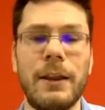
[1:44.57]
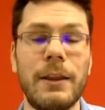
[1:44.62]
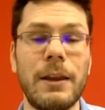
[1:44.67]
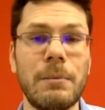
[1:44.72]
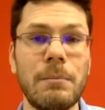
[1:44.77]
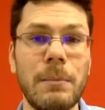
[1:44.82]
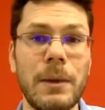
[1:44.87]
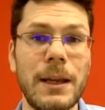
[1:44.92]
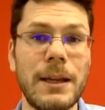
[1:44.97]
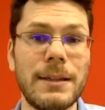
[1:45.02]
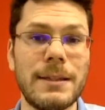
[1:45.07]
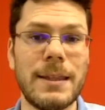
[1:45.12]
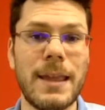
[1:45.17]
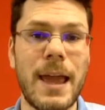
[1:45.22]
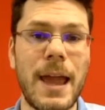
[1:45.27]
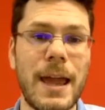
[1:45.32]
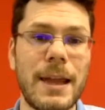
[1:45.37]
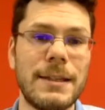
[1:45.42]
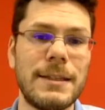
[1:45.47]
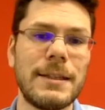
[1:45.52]
That means
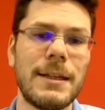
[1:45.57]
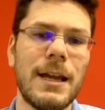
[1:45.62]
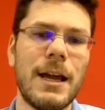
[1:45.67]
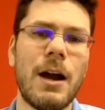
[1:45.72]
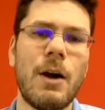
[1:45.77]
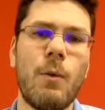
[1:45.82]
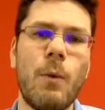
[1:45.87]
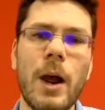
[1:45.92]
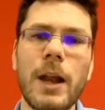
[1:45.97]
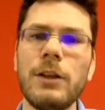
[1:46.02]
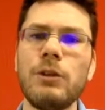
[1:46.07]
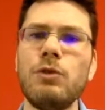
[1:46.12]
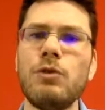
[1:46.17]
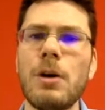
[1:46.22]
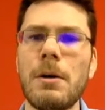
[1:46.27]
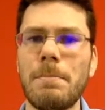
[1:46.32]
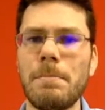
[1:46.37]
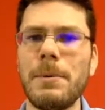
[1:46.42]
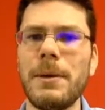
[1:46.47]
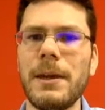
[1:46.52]
that when you
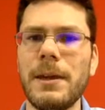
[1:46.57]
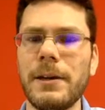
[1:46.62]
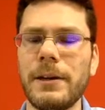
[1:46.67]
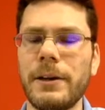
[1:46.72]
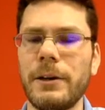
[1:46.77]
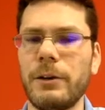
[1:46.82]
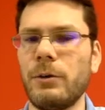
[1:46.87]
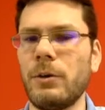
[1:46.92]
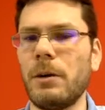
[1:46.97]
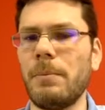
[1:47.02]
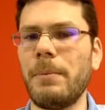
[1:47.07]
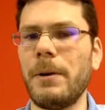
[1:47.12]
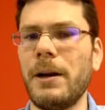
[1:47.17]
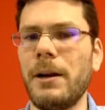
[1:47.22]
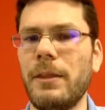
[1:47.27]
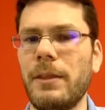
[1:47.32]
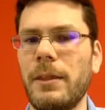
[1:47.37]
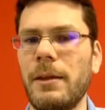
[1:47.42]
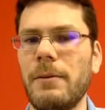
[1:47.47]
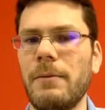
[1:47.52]
appear, you appear
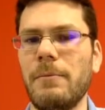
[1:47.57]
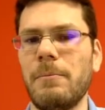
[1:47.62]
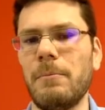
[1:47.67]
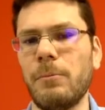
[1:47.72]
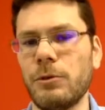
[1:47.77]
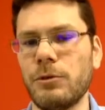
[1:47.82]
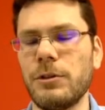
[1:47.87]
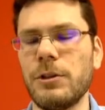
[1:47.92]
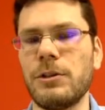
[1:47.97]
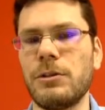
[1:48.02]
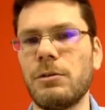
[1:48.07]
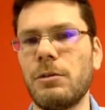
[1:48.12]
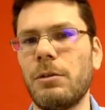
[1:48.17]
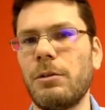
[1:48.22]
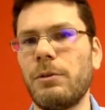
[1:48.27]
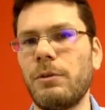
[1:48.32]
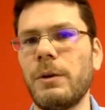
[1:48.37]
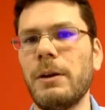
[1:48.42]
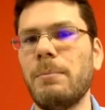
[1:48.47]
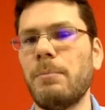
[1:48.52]
in the position
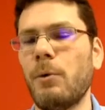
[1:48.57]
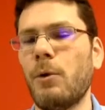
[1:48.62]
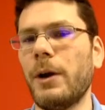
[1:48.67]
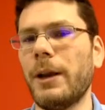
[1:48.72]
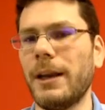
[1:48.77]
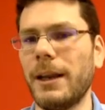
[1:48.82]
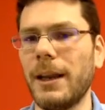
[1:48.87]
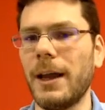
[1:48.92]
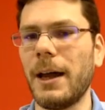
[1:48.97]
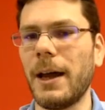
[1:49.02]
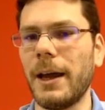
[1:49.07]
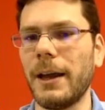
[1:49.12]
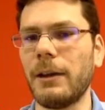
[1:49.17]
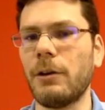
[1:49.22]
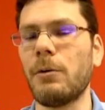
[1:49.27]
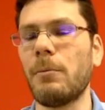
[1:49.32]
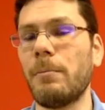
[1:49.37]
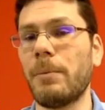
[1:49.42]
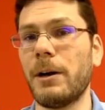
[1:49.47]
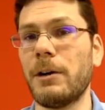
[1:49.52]
3.9
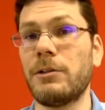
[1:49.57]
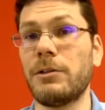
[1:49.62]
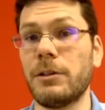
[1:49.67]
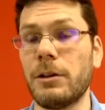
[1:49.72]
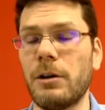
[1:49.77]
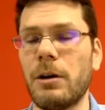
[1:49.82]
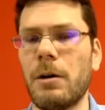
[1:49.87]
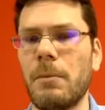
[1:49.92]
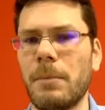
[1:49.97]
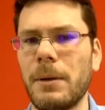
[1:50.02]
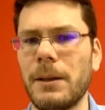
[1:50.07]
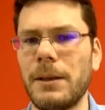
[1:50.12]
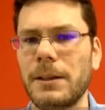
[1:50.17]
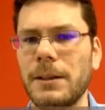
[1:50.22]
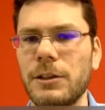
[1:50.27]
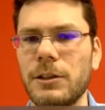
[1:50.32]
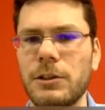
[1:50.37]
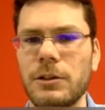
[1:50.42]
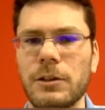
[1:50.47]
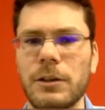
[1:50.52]
compared to your
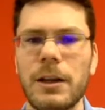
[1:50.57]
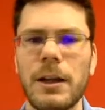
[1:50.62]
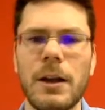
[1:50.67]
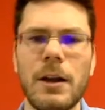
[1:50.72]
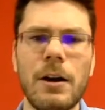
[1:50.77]
competition.